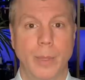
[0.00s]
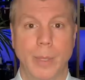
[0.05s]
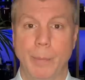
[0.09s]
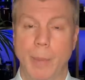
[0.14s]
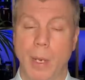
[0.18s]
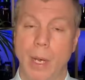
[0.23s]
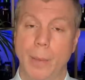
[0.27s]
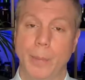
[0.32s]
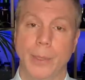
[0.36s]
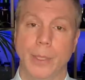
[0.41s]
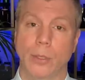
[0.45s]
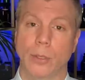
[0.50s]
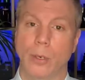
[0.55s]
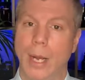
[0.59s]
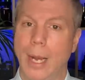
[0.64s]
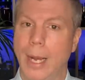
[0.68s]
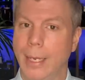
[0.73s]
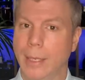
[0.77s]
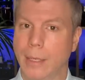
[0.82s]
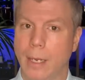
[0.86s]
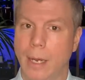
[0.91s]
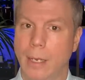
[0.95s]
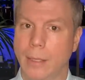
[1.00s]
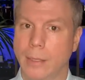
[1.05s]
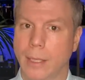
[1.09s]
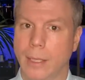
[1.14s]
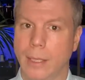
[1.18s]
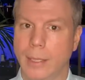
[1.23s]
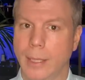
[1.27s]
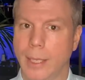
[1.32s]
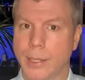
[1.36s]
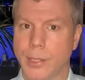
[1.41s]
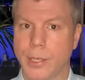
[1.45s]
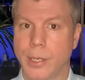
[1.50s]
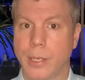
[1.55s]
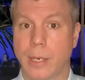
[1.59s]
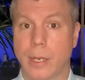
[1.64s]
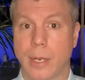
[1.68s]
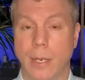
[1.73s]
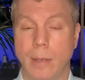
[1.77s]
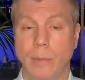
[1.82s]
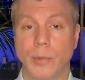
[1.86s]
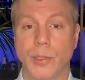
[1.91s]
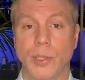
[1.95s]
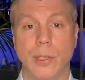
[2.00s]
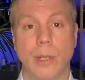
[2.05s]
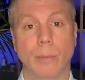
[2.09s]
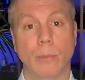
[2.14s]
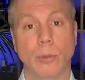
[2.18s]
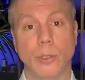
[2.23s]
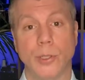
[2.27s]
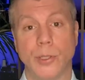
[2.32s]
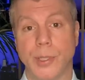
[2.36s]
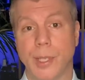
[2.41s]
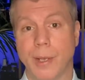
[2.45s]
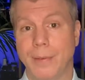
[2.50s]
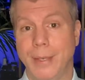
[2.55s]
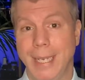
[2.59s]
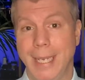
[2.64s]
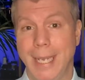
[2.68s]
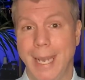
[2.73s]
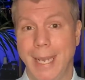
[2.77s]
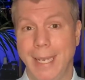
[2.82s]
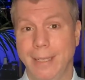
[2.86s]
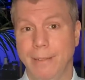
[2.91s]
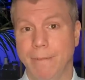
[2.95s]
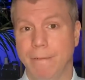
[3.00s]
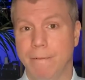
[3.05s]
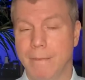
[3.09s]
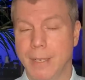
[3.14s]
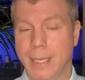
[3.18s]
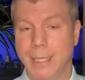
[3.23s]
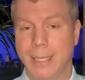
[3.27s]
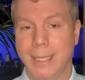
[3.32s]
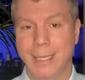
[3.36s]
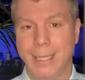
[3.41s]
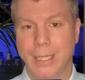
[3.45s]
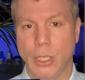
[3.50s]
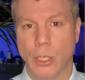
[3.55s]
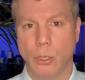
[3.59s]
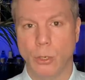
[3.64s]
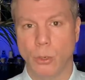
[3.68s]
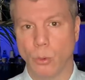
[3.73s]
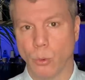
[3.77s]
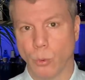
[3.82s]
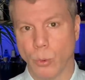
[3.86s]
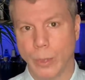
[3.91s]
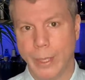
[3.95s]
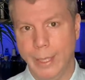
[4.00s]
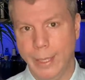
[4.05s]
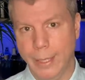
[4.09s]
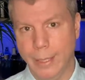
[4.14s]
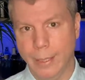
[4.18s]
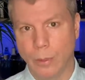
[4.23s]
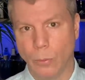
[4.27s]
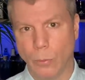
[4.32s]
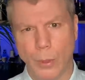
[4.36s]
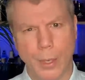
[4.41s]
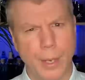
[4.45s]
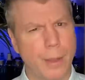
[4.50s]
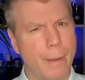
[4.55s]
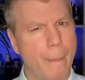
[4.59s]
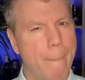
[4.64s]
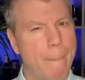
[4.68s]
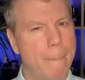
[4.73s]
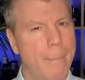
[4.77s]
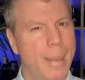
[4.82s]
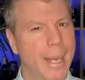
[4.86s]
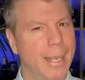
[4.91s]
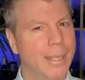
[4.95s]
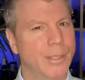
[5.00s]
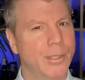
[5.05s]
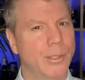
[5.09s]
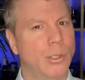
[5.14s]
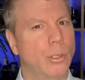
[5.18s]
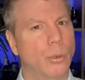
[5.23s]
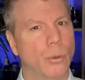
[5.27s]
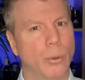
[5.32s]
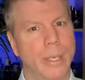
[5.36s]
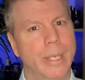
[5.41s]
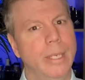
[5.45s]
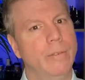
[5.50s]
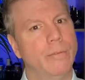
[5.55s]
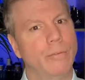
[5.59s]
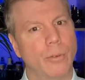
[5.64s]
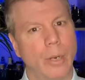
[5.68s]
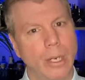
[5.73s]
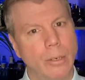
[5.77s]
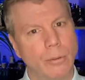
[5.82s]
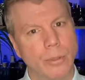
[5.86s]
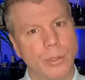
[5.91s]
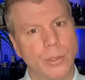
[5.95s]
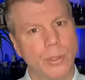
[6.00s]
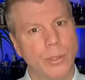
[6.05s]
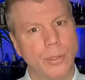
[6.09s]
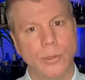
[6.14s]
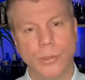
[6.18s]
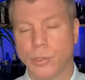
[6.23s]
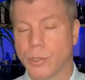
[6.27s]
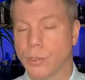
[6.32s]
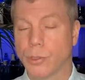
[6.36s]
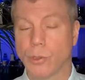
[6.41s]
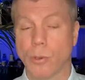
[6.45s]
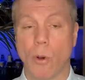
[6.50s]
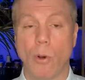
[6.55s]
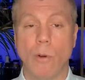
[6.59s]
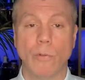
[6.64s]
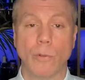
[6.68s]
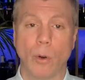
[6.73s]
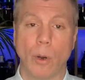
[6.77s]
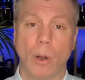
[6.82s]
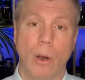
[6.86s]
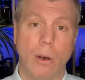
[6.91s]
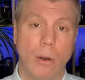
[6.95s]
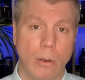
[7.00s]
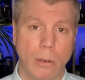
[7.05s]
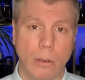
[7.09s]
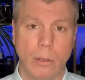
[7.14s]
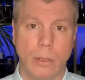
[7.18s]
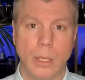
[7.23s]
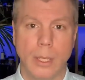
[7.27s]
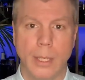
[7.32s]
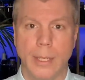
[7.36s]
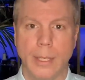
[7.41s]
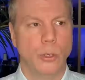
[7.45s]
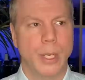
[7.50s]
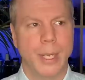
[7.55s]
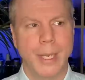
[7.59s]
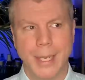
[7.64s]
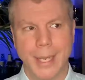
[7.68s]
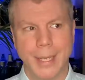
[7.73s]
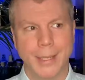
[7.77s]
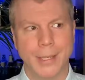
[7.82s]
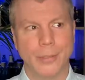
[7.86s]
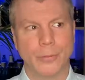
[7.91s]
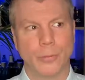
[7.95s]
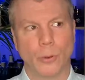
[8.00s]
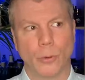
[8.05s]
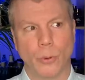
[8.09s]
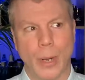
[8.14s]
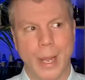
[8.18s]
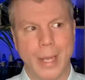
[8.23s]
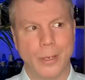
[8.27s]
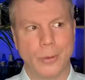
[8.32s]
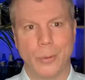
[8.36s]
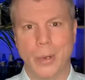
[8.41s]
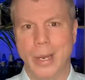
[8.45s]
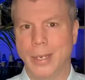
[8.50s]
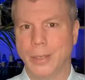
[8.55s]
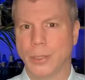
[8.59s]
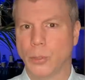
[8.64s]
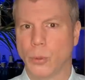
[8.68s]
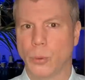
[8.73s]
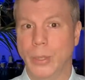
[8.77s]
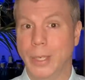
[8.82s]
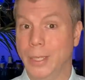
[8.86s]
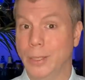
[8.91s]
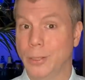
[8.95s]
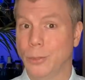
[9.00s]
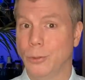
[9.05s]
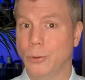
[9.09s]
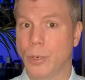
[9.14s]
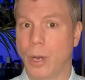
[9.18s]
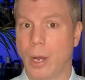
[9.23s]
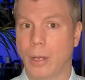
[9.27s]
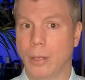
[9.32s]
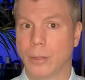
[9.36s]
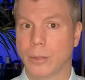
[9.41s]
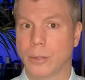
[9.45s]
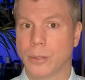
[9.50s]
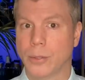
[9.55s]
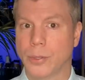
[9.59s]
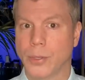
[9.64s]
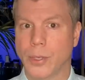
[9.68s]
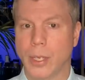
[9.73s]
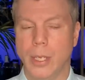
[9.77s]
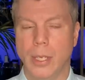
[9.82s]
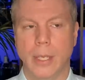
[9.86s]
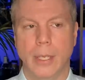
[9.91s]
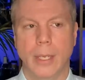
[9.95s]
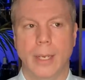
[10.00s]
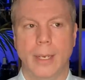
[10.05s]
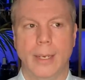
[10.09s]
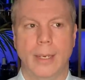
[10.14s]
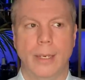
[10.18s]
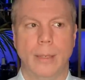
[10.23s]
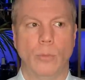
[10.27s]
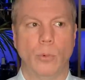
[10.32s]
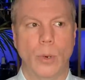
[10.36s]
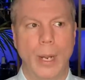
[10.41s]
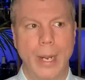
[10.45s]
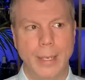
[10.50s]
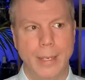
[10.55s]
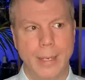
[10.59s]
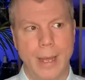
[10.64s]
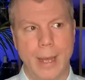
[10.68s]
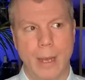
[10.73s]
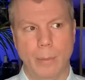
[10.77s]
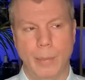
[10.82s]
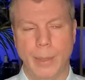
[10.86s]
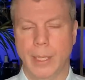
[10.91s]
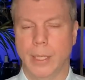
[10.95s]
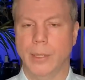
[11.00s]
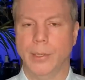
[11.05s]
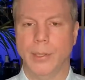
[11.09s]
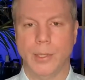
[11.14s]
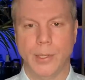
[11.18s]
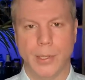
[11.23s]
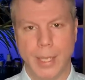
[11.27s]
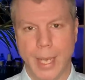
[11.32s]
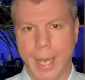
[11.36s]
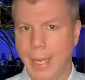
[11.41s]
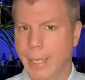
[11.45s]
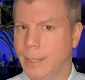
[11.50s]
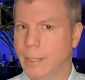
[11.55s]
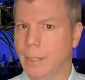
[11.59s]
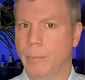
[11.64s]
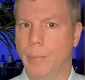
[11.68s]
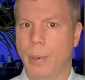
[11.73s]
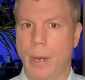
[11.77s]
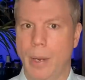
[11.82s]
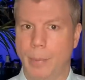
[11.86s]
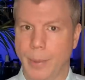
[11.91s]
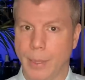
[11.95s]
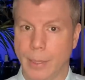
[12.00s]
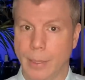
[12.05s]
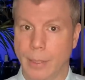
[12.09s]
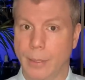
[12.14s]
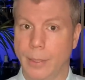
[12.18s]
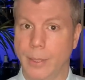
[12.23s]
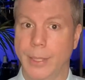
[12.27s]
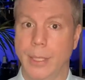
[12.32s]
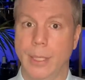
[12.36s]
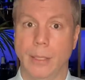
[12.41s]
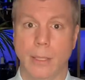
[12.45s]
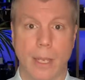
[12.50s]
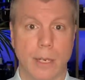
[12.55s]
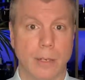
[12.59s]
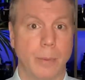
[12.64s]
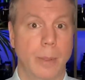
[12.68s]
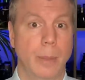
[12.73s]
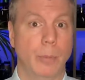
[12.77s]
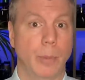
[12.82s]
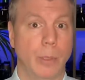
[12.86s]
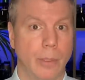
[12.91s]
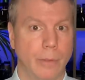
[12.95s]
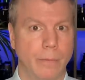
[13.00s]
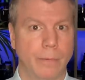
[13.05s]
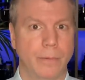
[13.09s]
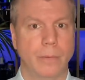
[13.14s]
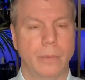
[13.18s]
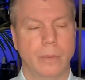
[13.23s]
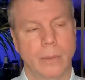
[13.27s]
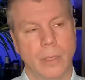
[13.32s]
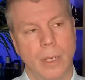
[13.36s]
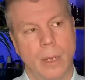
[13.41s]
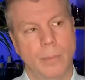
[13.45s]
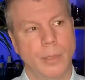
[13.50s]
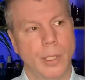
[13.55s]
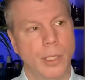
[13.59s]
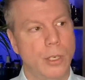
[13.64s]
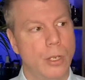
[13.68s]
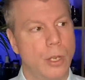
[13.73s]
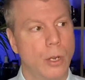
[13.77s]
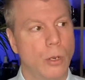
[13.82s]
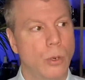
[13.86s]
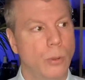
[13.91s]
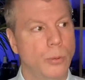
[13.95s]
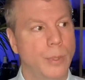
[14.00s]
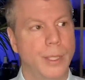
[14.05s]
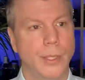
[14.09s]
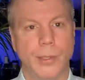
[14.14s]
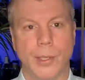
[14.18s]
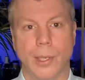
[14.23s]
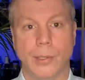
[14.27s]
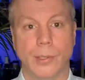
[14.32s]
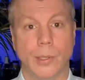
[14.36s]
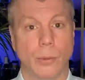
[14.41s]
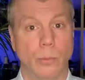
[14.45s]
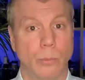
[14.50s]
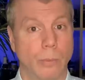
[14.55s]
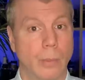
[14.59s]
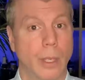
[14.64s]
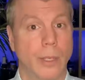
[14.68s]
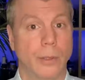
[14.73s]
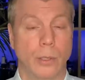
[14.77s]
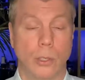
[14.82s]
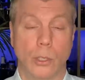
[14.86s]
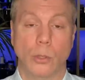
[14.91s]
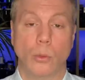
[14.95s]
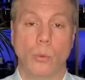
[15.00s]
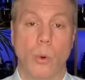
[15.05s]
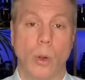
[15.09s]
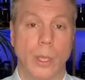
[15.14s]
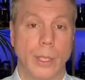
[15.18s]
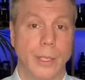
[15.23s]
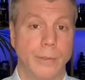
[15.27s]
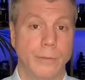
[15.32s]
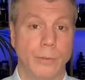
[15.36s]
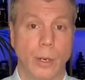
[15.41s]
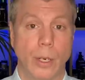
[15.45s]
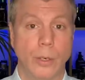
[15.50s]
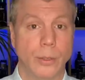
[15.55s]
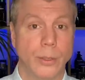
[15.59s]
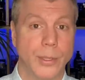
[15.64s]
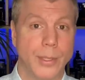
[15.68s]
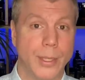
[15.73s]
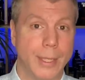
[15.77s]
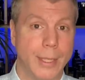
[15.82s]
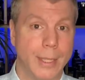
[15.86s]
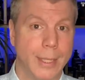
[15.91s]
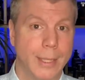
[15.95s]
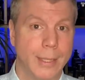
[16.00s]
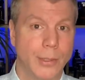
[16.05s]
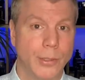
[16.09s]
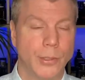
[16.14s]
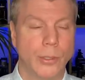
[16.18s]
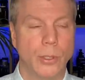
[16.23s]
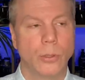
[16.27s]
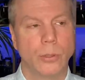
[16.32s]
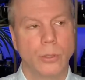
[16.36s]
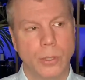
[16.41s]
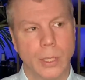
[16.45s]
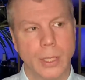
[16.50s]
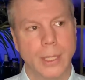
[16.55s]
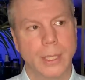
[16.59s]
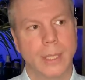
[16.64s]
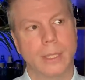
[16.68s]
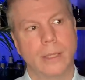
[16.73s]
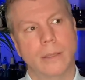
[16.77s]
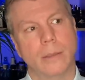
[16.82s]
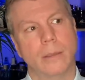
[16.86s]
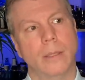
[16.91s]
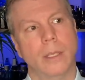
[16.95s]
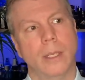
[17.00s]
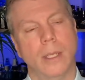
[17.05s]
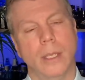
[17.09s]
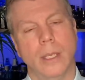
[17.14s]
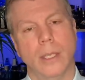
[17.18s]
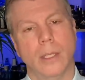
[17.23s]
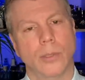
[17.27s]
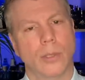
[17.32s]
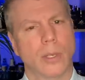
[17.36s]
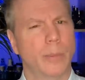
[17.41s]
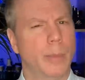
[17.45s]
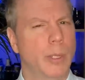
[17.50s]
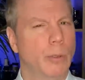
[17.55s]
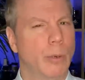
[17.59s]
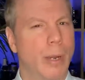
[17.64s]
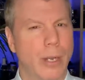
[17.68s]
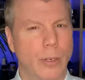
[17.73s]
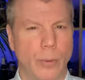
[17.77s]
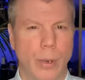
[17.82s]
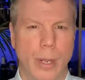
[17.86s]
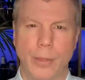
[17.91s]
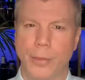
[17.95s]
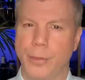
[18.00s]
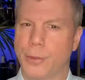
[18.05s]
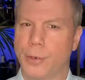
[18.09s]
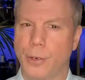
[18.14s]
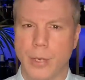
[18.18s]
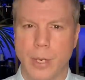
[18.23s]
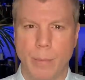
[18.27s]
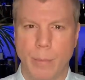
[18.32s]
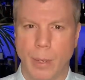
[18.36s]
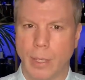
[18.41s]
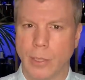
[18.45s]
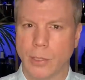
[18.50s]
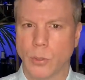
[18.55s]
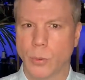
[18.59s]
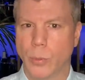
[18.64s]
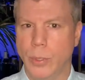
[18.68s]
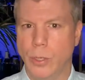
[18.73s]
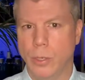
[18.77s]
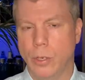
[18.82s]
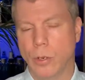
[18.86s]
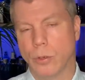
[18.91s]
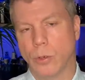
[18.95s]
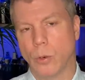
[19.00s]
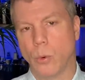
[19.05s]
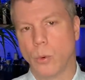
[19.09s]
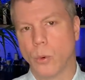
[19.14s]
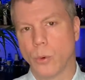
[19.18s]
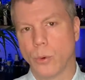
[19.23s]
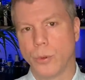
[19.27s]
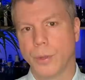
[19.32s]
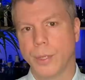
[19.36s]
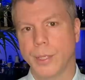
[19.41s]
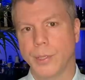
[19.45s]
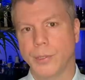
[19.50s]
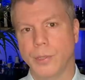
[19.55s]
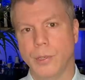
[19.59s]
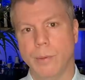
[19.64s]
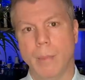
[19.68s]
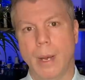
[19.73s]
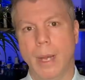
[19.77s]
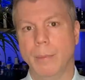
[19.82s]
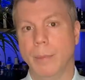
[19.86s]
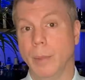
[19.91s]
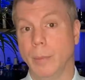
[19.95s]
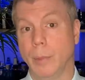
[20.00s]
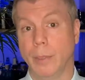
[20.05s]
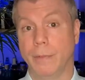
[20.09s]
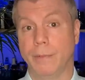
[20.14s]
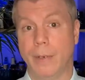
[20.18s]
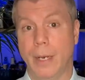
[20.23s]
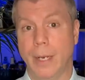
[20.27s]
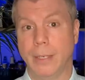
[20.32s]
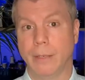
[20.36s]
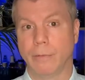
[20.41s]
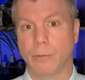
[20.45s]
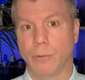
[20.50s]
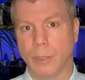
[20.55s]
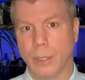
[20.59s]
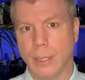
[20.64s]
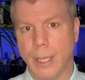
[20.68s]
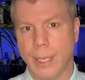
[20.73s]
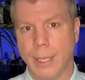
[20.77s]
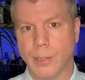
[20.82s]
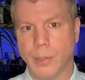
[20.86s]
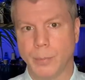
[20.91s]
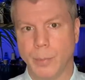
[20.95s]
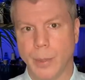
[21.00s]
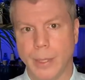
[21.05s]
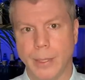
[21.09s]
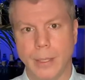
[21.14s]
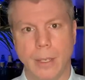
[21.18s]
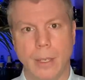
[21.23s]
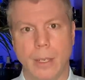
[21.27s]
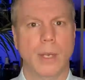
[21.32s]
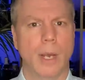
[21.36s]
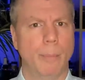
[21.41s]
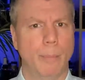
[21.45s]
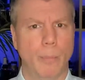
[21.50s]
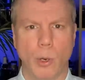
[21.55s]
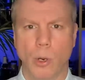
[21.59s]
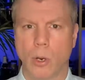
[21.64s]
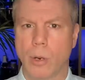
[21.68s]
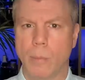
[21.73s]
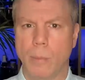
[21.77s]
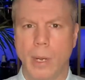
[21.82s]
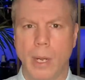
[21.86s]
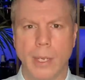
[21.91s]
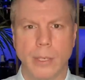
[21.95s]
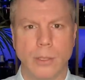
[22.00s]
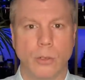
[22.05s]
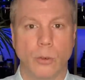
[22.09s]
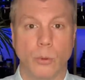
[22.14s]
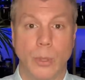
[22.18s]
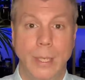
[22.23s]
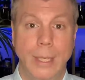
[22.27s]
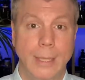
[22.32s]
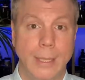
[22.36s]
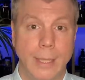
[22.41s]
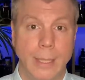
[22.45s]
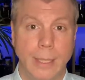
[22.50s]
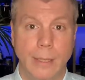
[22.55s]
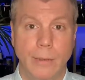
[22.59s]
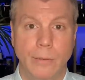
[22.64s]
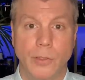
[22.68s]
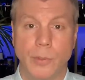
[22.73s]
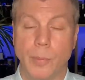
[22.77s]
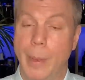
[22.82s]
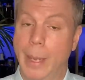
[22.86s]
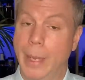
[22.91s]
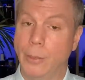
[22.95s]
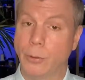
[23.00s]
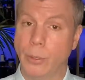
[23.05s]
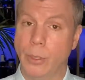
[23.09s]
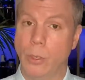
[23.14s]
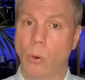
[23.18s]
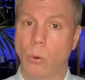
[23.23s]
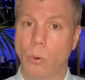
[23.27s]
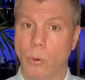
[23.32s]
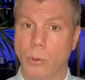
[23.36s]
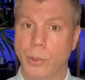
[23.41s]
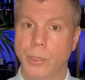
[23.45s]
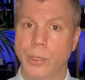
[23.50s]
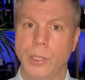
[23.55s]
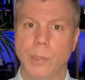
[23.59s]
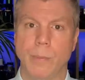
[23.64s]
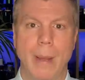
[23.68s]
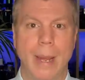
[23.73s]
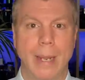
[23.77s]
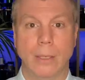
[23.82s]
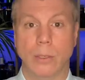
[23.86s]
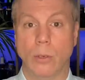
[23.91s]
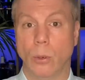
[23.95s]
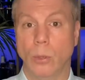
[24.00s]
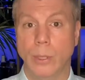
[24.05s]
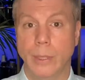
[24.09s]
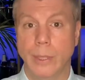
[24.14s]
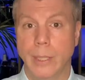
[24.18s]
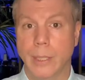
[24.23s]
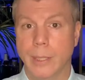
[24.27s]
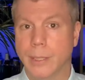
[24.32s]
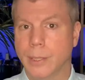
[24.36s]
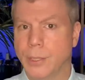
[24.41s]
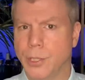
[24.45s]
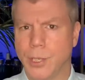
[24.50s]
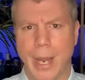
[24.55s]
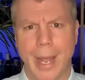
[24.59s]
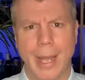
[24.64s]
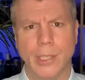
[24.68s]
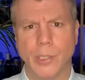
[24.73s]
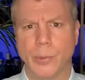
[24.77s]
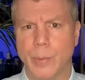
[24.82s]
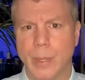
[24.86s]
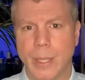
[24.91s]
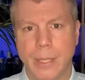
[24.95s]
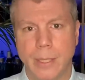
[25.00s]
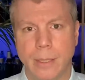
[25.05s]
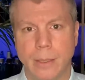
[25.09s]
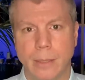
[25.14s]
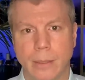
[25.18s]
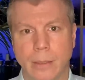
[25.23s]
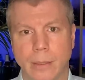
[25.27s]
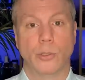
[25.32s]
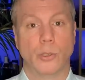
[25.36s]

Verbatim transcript: From the popular Icon collection comes number 78, Vintage Green. One of the best green fragrances just overall. You could get this for right around $22. Right now, because it's gained in popularity, a lot of people have come to know this as the good quality fragrance that it is, so you're gonna get it. It's gonna be right around 30 bucks when you go to order this. You might be able to find it for less, but you've got bergamot, green leaves, mandarin orange, magnolia, jasmine.